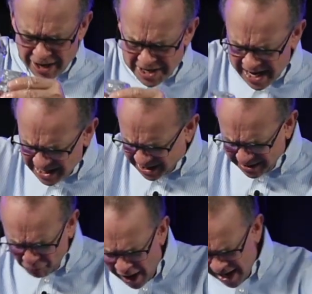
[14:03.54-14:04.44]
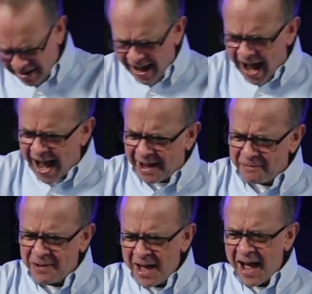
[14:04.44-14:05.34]
goodness, wait, I
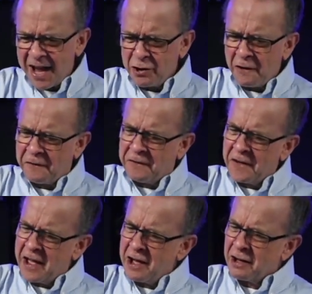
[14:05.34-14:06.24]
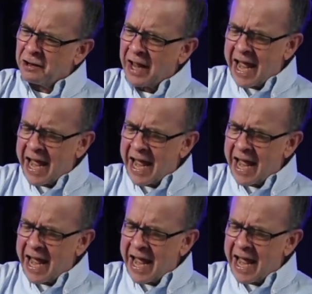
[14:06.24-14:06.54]
am, you're filled.